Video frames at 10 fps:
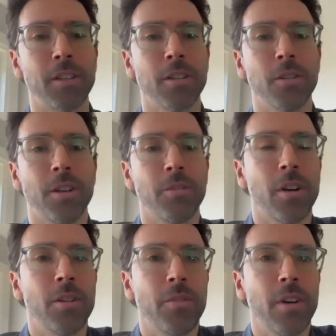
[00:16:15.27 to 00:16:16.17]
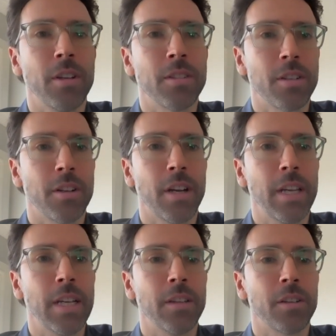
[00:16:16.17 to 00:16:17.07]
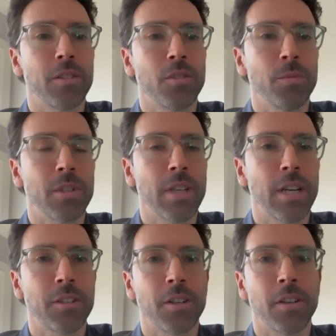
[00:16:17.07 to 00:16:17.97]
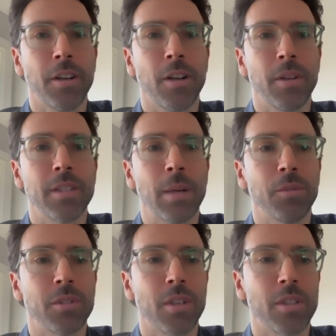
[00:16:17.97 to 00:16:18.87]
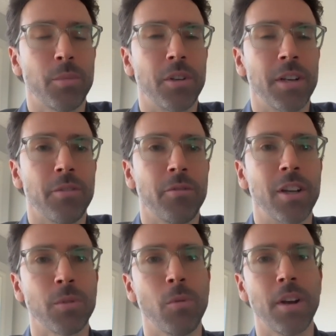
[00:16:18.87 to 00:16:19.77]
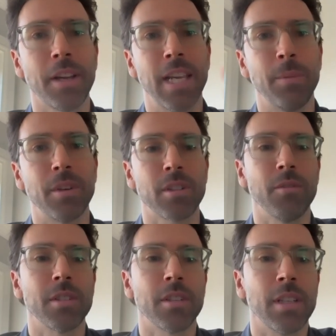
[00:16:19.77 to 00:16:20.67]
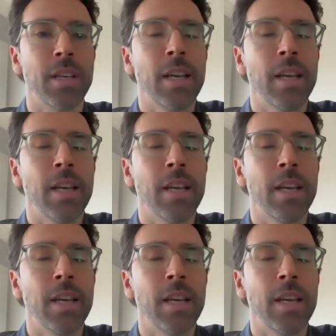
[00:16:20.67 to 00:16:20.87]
So, if Connor finds a good idea in the consumer sector, he's able to put it into the funds. We wanted to keep this obviously